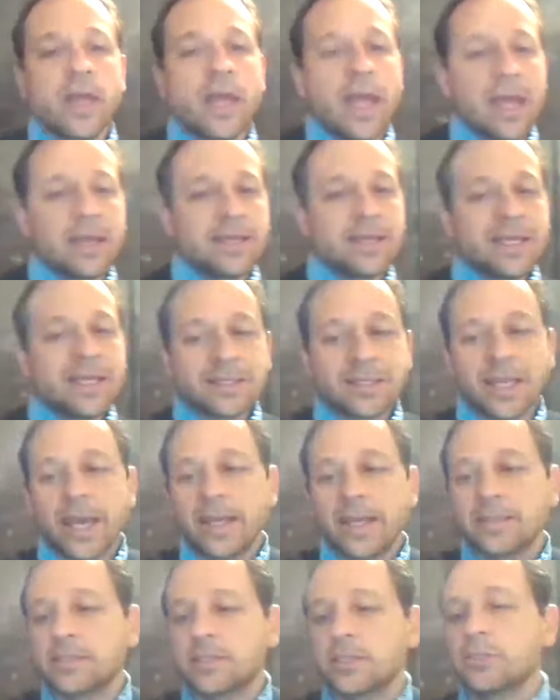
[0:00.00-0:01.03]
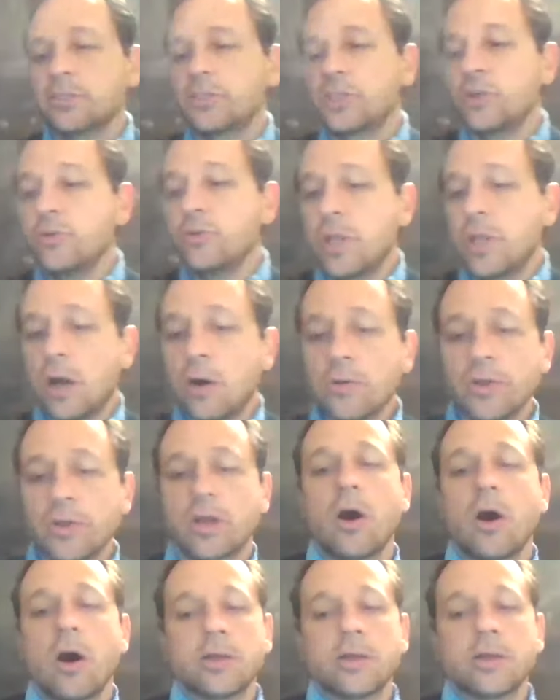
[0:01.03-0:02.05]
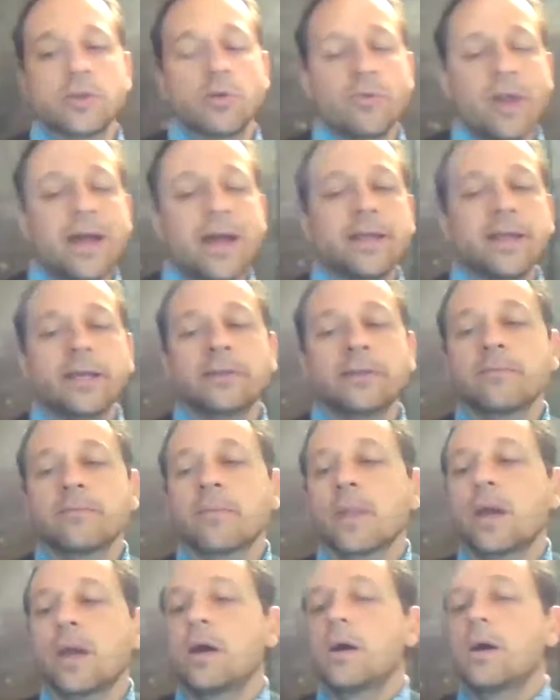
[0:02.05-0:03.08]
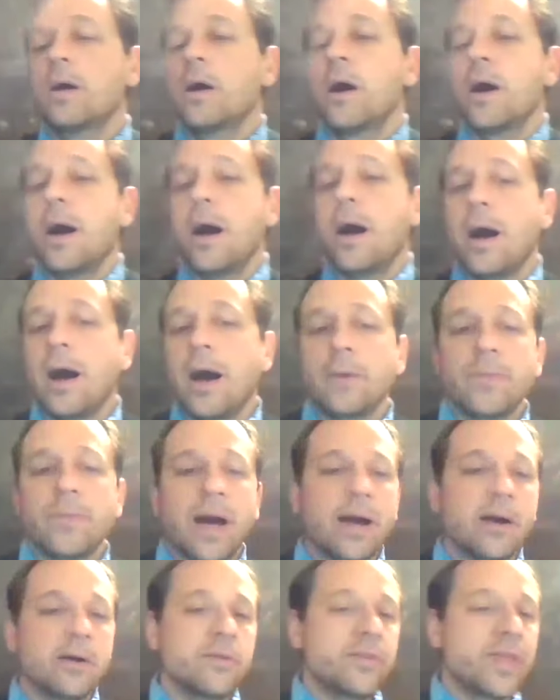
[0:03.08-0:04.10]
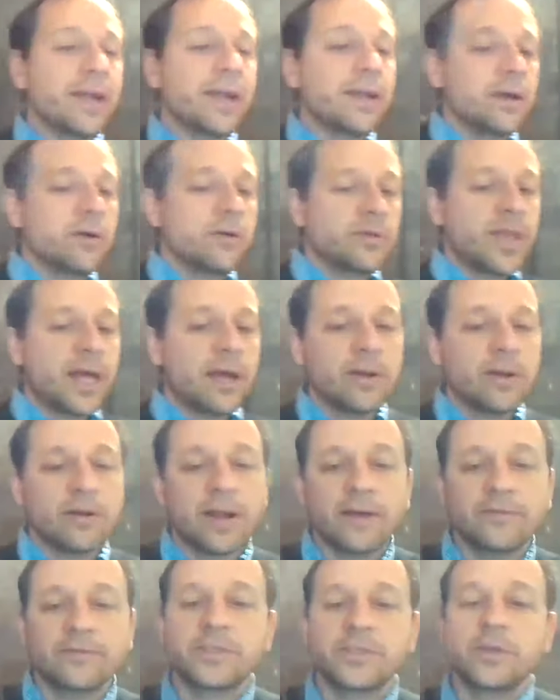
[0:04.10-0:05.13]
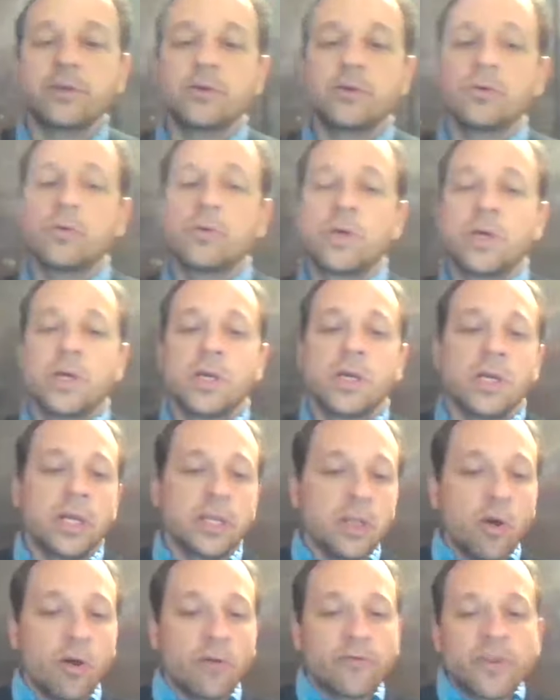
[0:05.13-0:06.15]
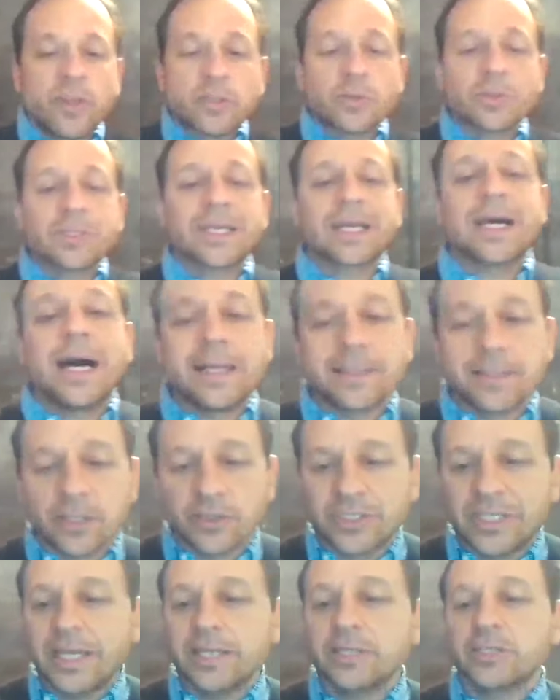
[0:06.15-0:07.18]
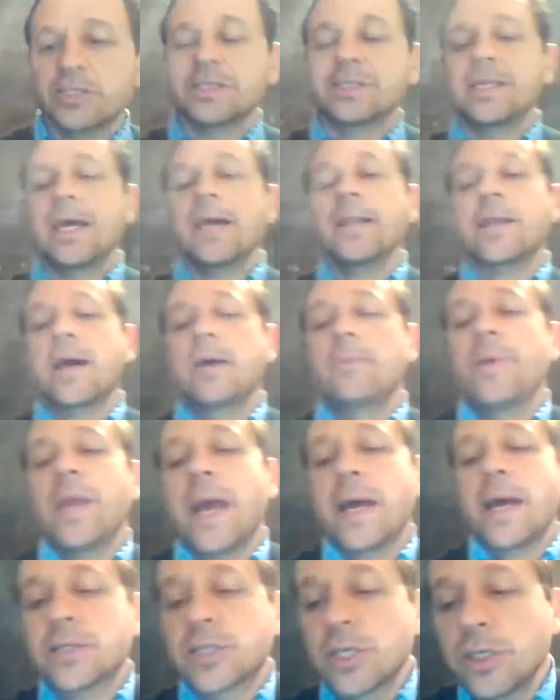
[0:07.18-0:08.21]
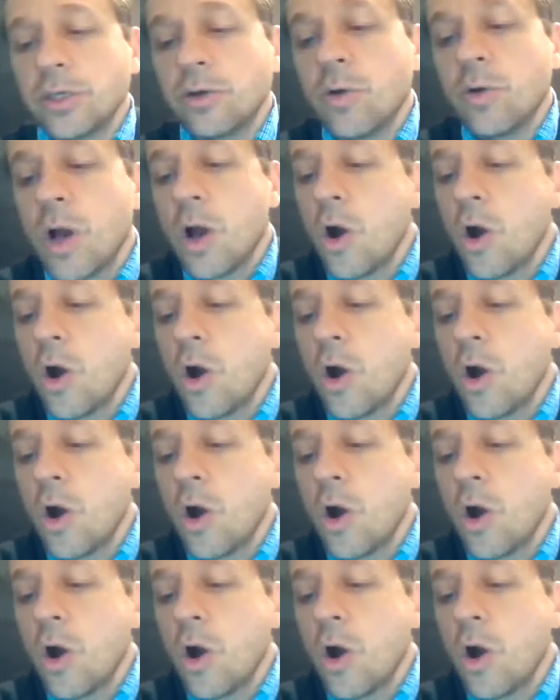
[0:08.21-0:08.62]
in this case, since you know the cause already, I would have to, you know, if this was a consultation setting, I'd be asking you,